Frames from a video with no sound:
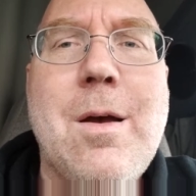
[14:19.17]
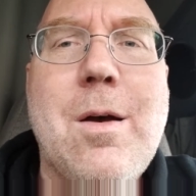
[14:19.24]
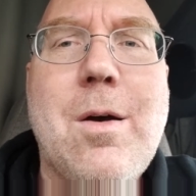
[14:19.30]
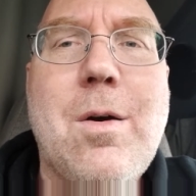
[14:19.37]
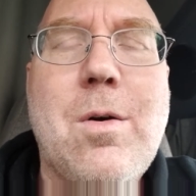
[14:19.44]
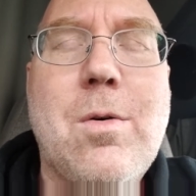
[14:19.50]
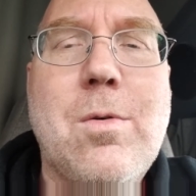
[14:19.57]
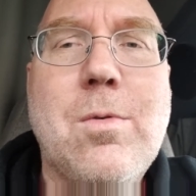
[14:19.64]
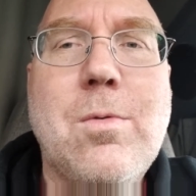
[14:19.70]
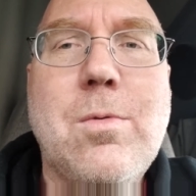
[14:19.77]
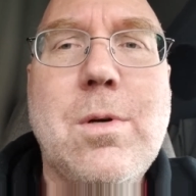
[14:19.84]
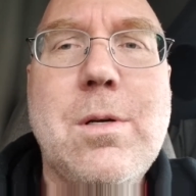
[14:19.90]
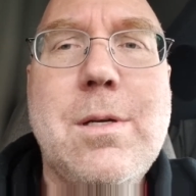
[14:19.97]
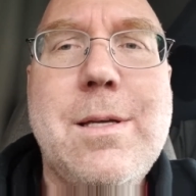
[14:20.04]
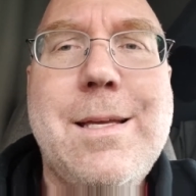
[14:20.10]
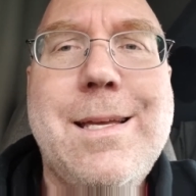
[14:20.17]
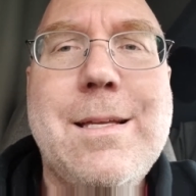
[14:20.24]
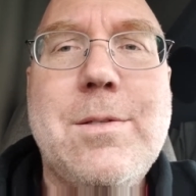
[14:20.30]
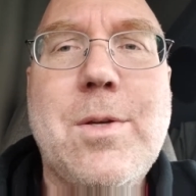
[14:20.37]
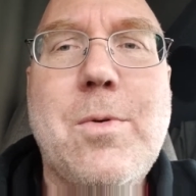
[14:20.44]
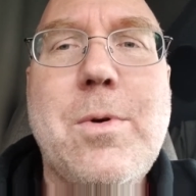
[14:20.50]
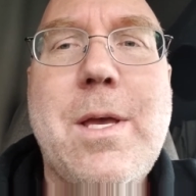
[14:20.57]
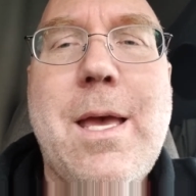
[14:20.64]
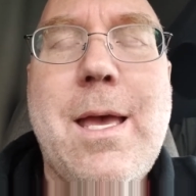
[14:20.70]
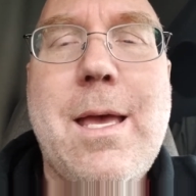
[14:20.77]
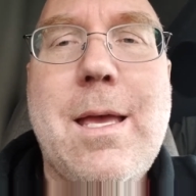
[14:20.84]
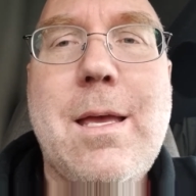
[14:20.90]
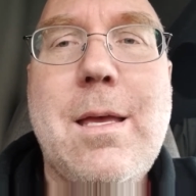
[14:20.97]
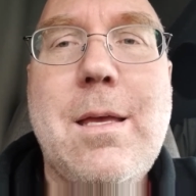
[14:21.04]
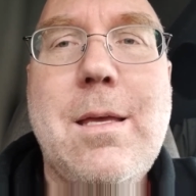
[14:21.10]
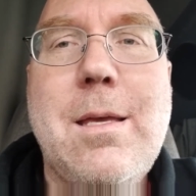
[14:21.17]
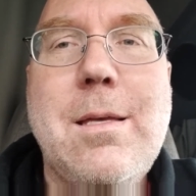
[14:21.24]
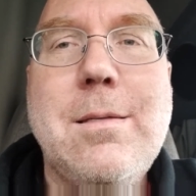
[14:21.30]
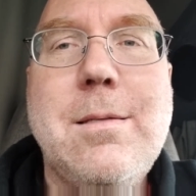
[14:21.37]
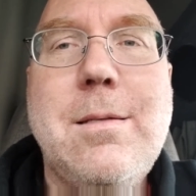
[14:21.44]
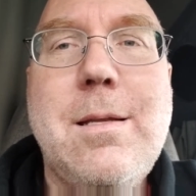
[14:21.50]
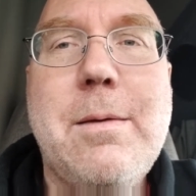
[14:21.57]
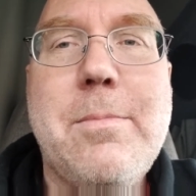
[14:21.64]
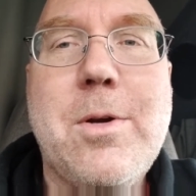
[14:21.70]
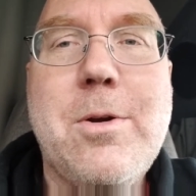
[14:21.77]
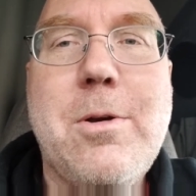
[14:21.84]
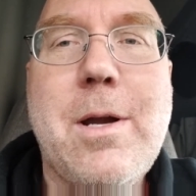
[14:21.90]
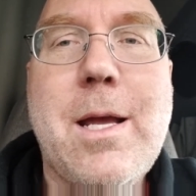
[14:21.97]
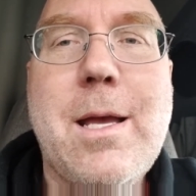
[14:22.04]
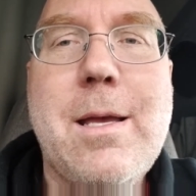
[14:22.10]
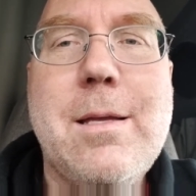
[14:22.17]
Oh, it's okay, he's a Democrat,